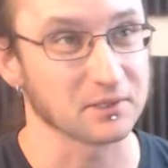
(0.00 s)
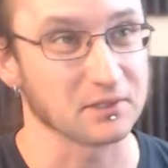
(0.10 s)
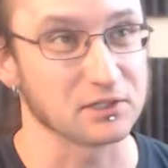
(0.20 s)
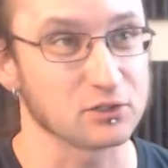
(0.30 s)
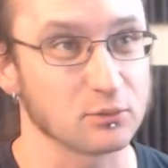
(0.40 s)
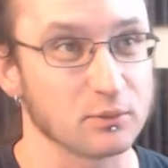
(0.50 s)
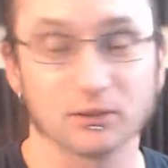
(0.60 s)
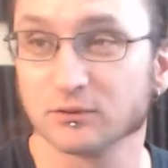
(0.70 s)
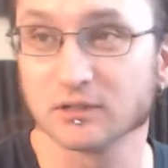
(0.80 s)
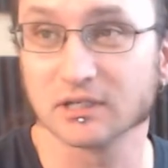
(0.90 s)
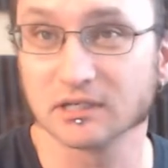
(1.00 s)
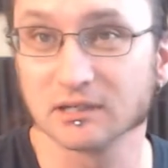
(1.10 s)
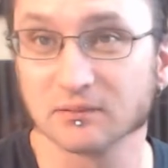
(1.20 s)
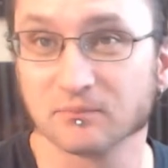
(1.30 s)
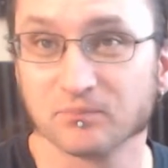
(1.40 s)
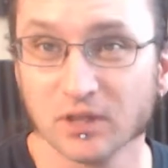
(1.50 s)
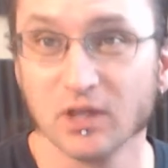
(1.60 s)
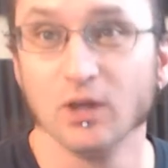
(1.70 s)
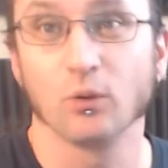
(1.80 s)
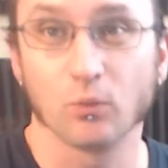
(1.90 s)
Let's hope I don't do that again.
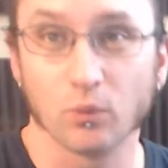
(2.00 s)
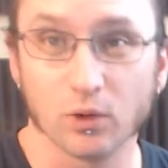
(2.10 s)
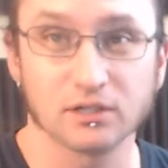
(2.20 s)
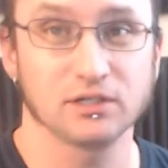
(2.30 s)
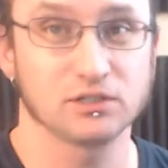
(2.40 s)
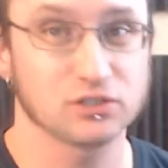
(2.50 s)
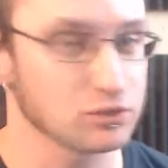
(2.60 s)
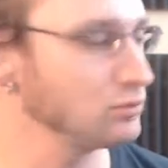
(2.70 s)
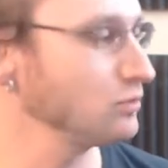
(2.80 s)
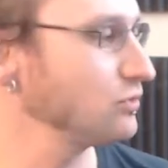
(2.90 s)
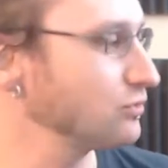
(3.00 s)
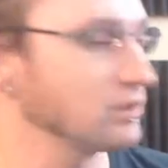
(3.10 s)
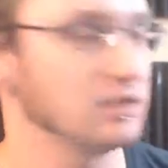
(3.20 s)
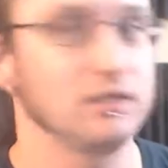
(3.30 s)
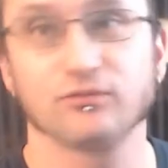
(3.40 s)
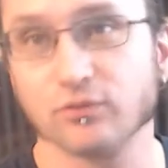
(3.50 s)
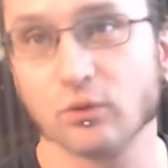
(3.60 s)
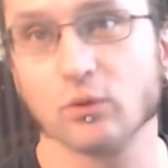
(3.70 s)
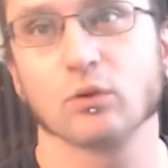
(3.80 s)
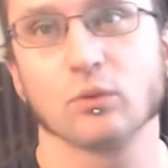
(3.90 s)
One, two, three,
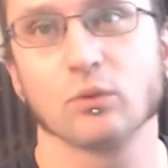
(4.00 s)
four.